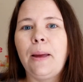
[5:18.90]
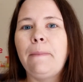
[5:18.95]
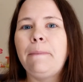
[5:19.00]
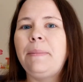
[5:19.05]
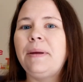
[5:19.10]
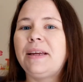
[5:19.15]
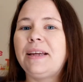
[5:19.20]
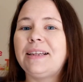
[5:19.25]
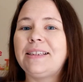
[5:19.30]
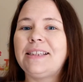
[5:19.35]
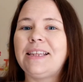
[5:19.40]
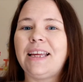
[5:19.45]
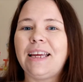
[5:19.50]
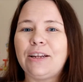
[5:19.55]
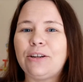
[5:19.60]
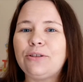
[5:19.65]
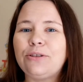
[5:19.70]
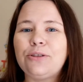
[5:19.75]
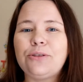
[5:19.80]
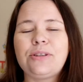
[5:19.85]
because it
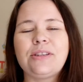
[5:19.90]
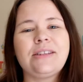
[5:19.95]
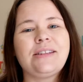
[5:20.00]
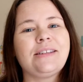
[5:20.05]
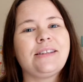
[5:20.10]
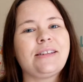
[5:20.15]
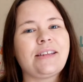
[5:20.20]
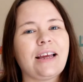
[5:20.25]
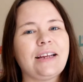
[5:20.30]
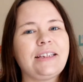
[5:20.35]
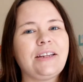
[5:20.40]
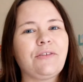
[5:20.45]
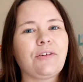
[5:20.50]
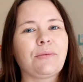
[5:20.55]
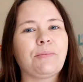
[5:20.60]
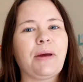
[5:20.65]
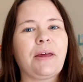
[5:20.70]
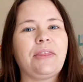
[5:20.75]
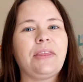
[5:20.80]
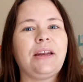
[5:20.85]
introduces the
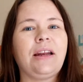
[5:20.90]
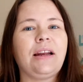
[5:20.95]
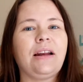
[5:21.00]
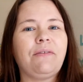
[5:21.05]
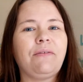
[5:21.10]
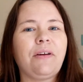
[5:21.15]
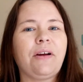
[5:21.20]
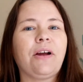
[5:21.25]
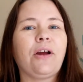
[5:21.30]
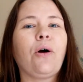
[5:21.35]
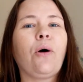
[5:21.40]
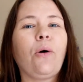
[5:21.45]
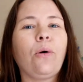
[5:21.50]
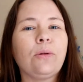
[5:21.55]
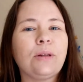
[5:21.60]
scientific method in a very